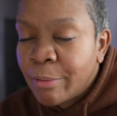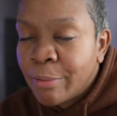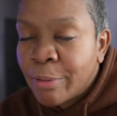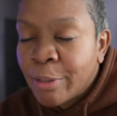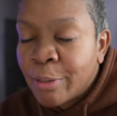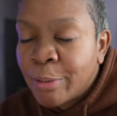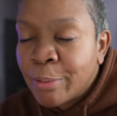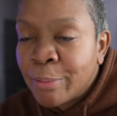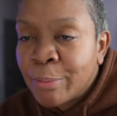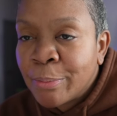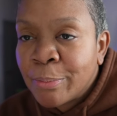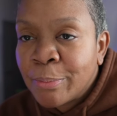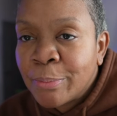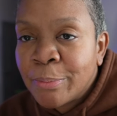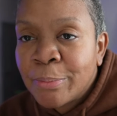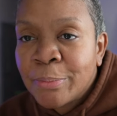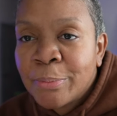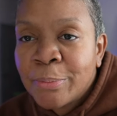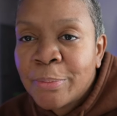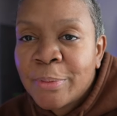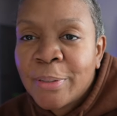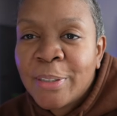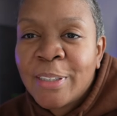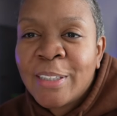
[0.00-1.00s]
know.
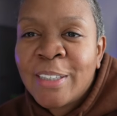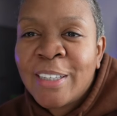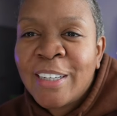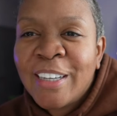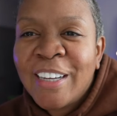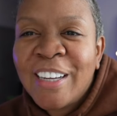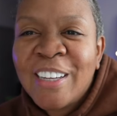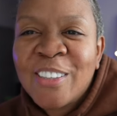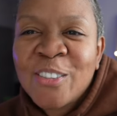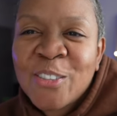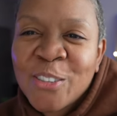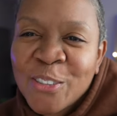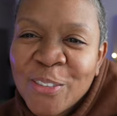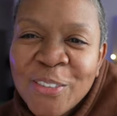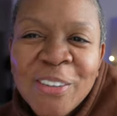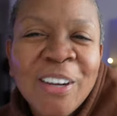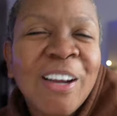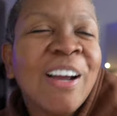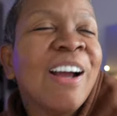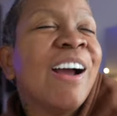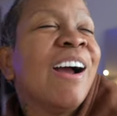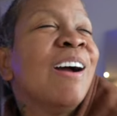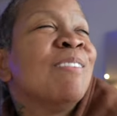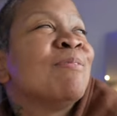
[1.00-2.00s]
Like, Andrew,
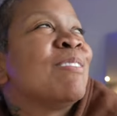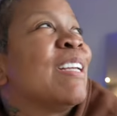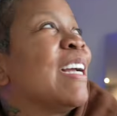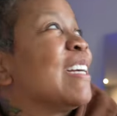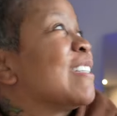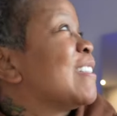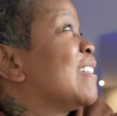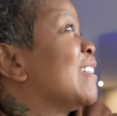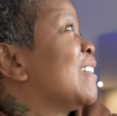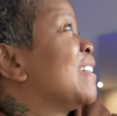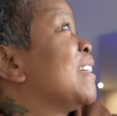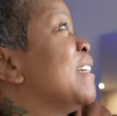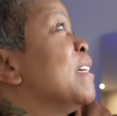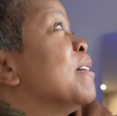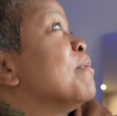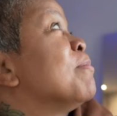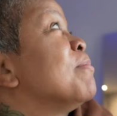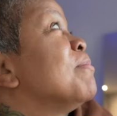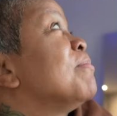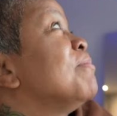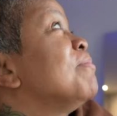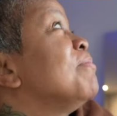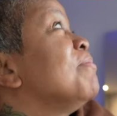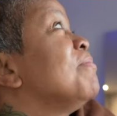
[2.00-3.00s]
I'm talking to the camera.
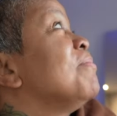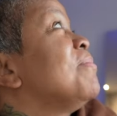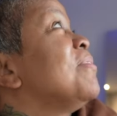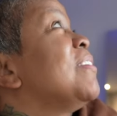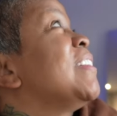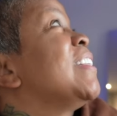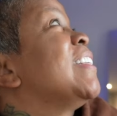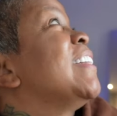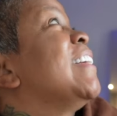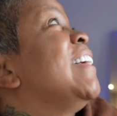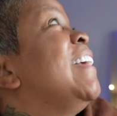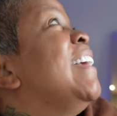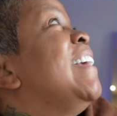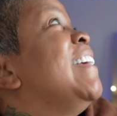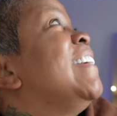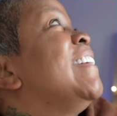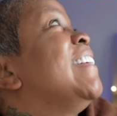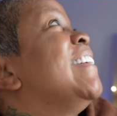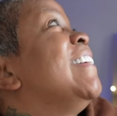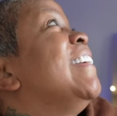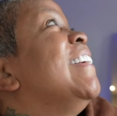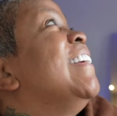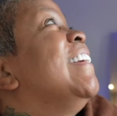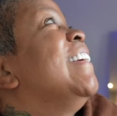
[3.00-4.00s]
Wait,
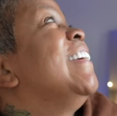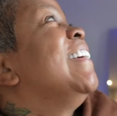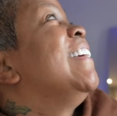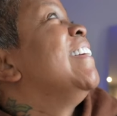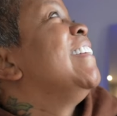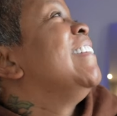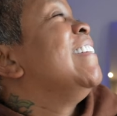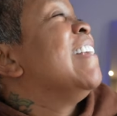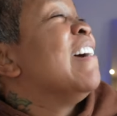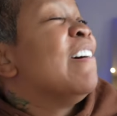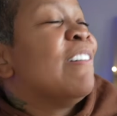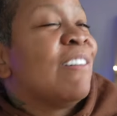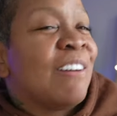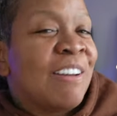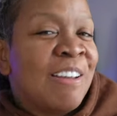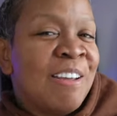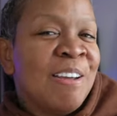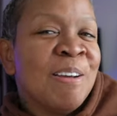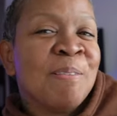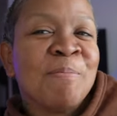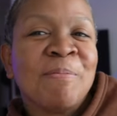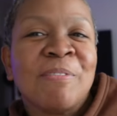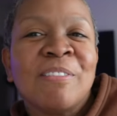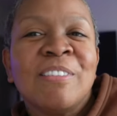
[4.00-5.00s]
somebody? No, the
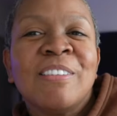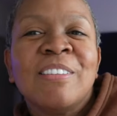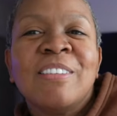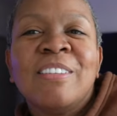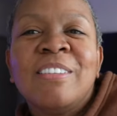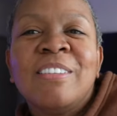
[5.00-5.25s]
camera.